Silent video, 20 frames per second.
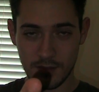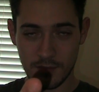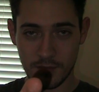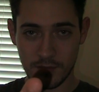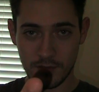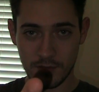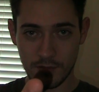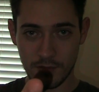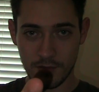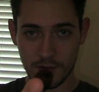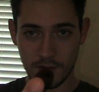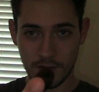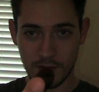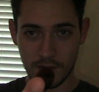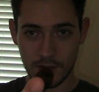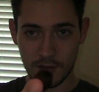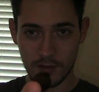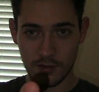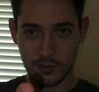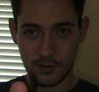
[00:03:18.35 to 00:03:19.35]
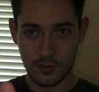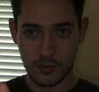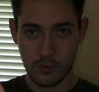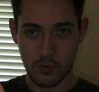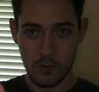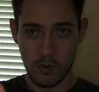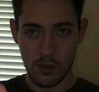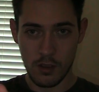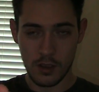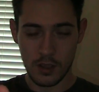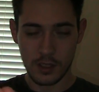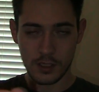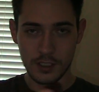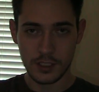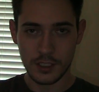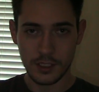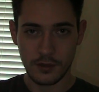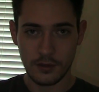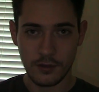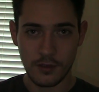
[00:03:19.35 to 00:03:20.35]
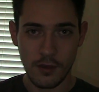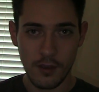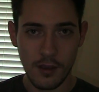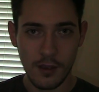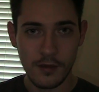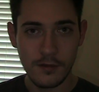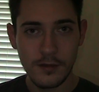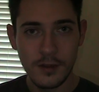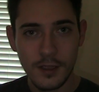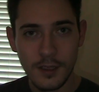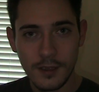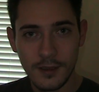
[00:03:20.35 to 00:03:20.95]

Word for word: I'm still learning this. And squash, it's gone.